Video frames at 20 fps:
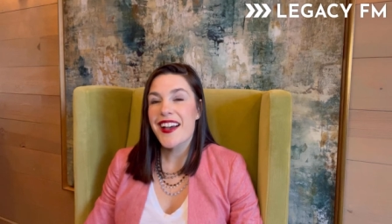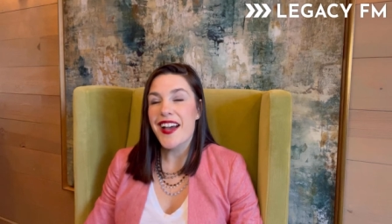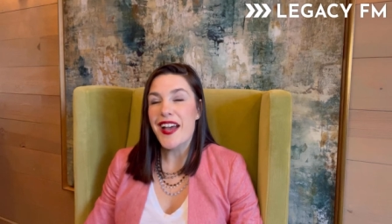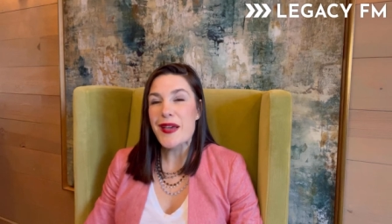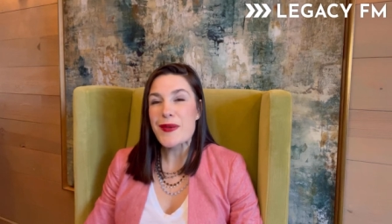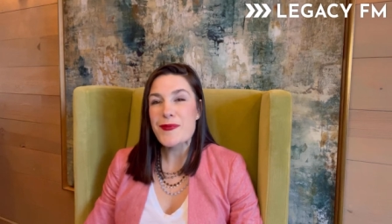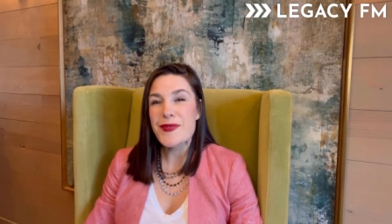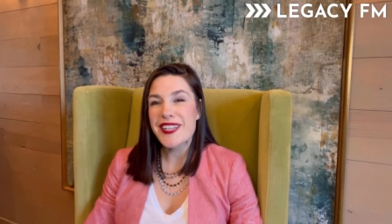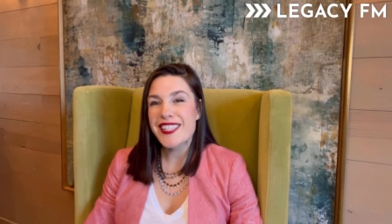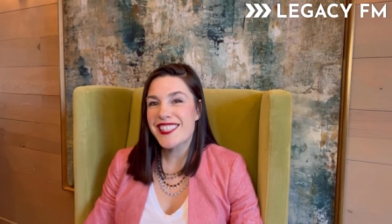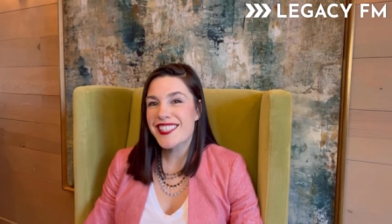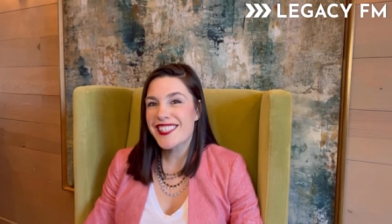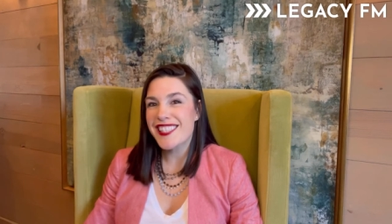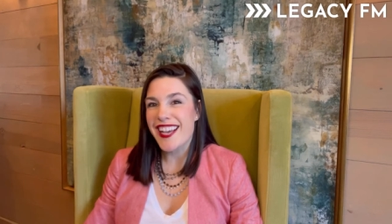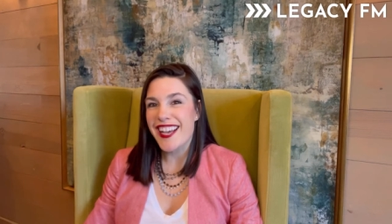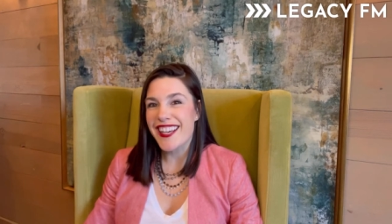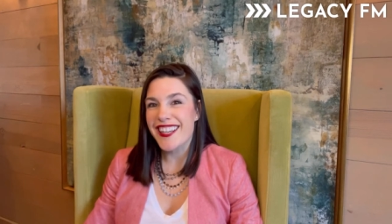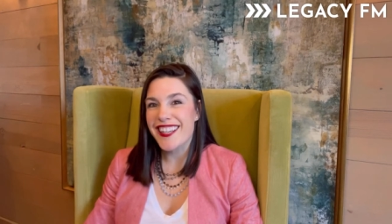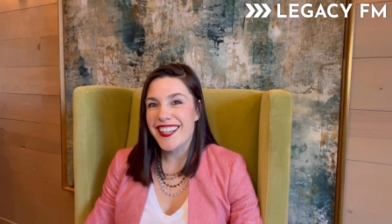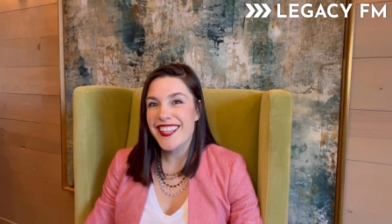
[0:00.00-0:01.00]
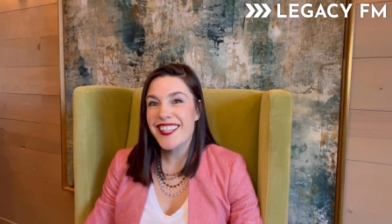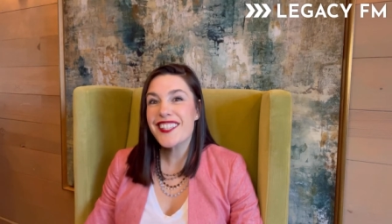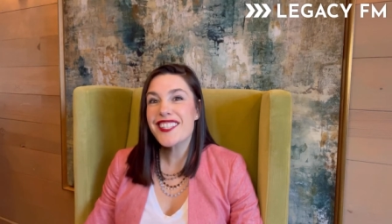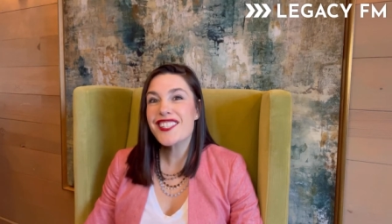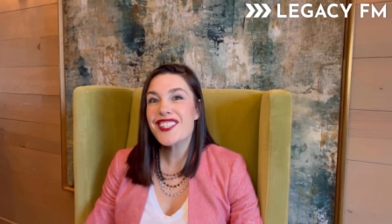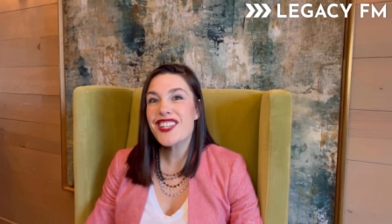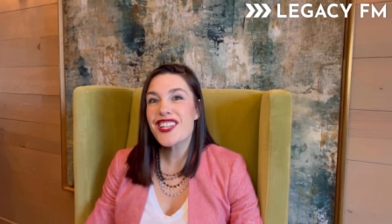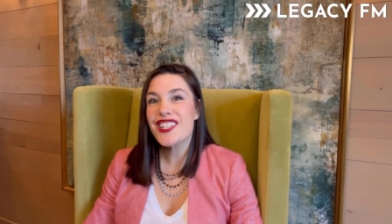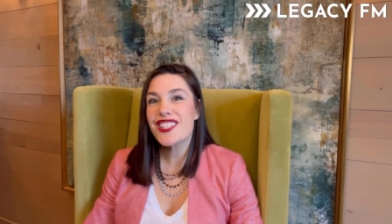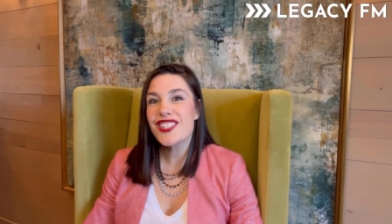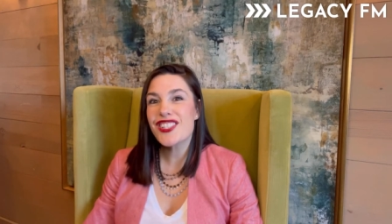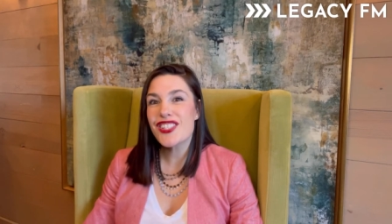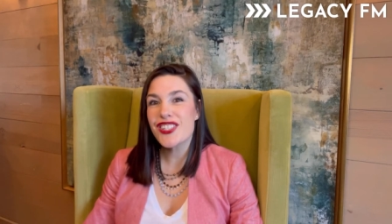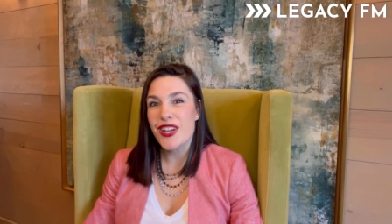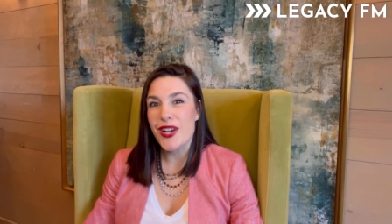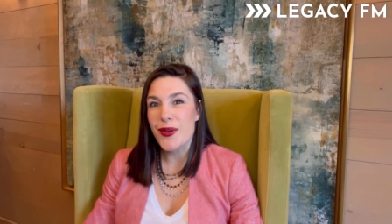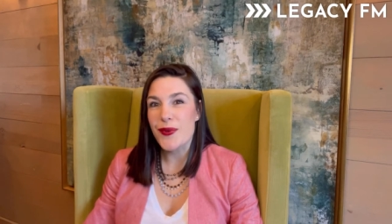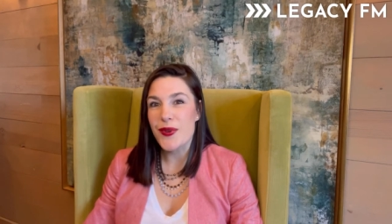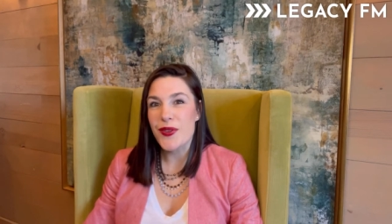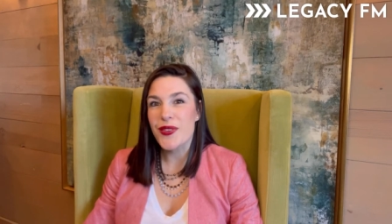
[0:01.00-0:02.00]
I'm excited to
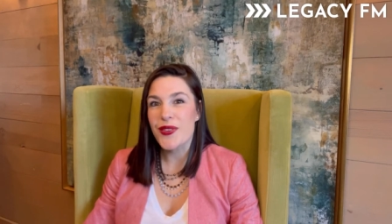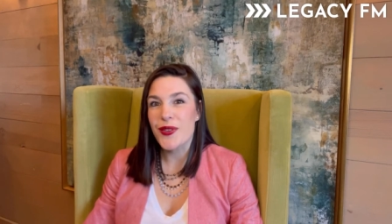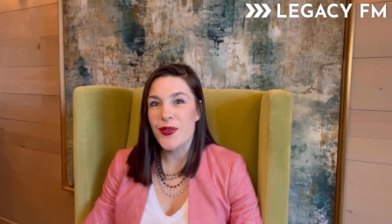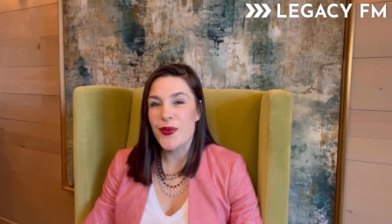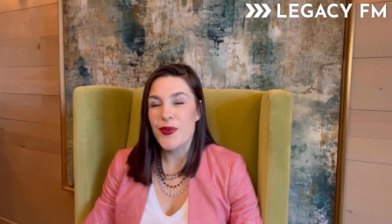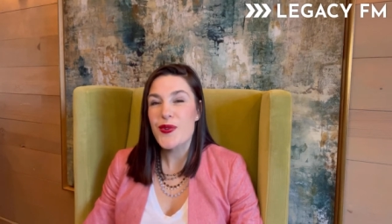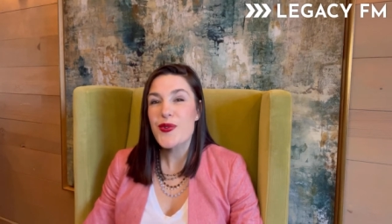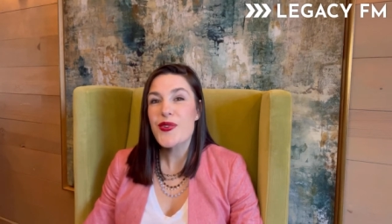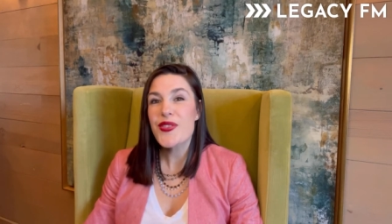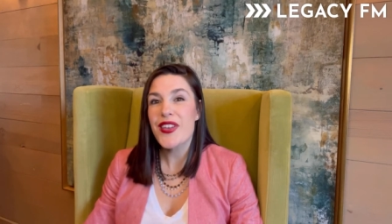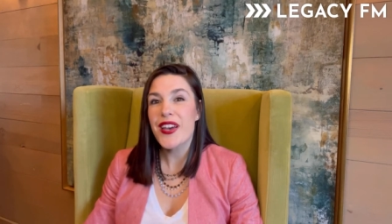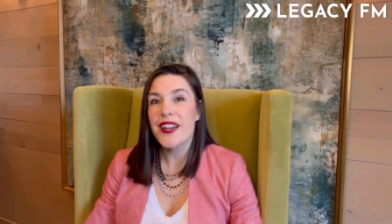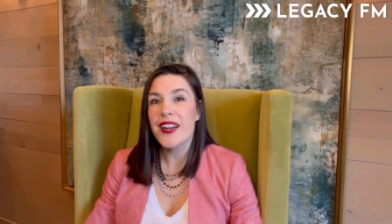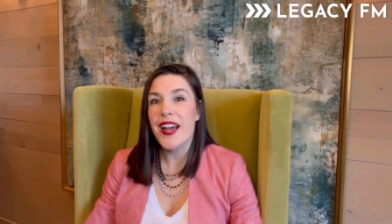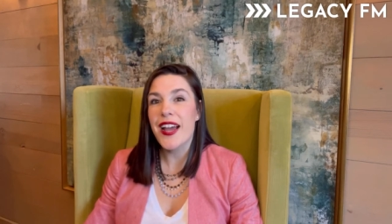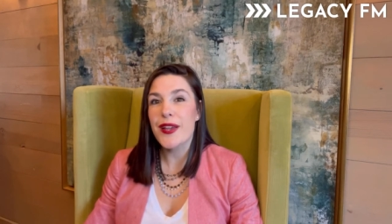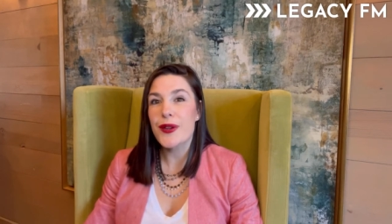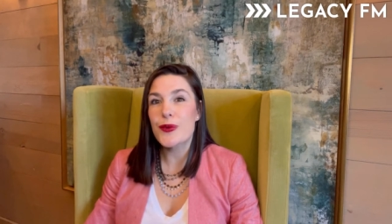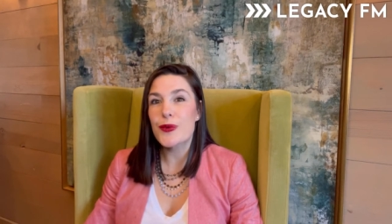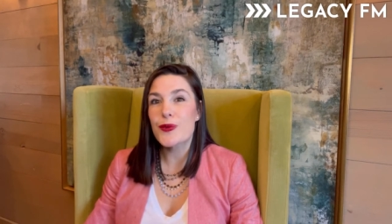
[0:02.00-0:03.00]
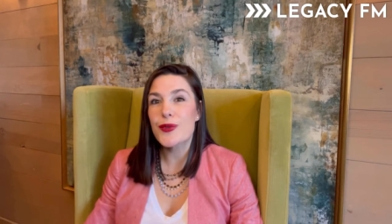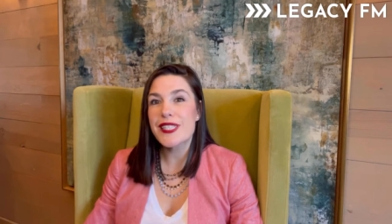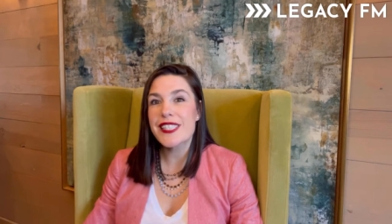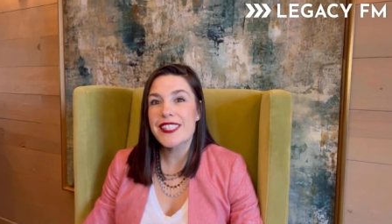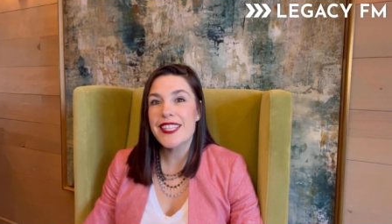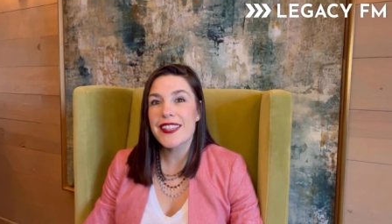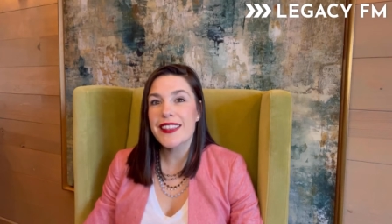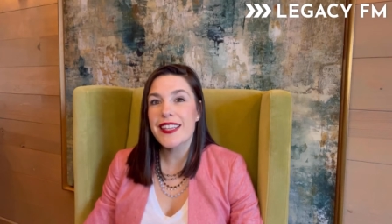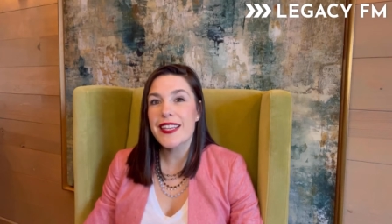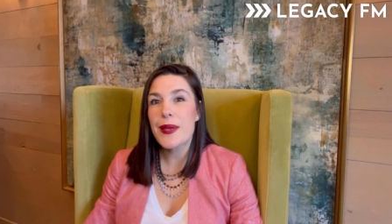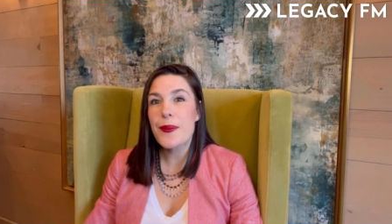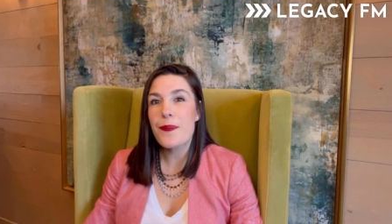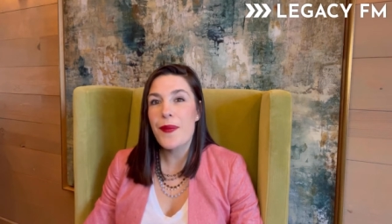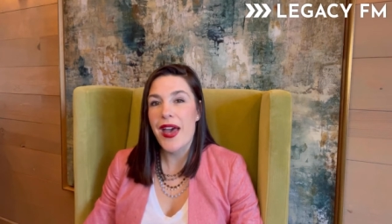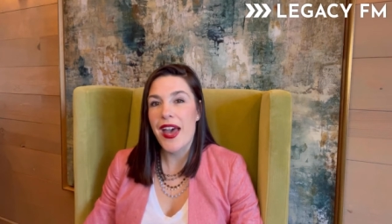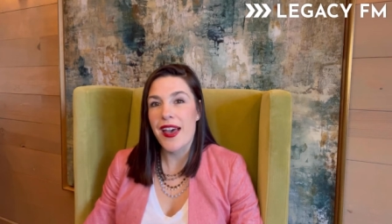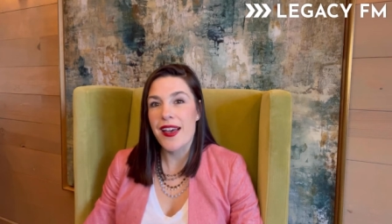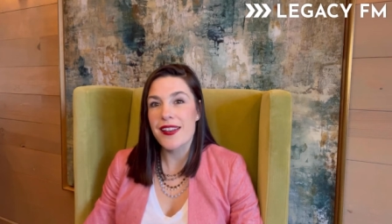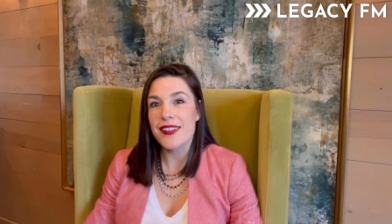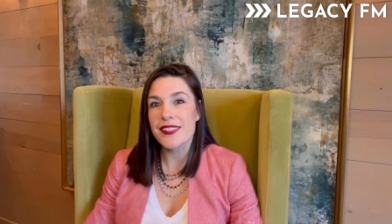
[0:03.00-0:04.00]
share with you that I recently
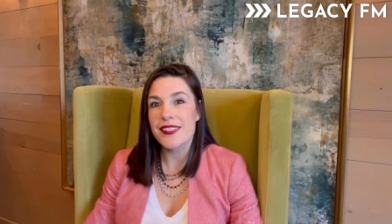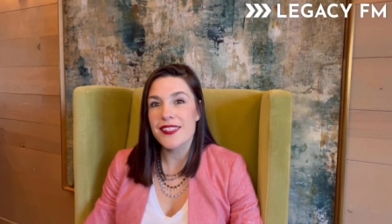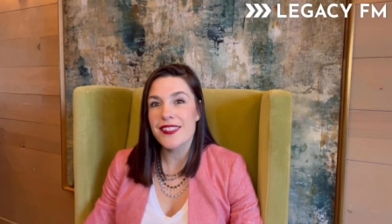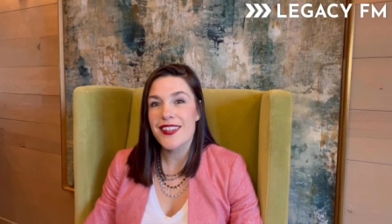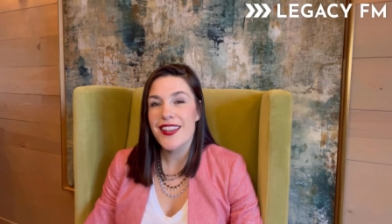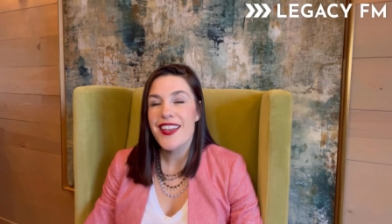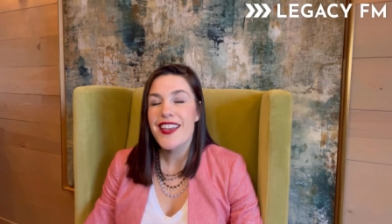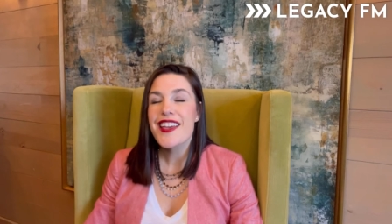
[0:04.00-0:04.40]
passed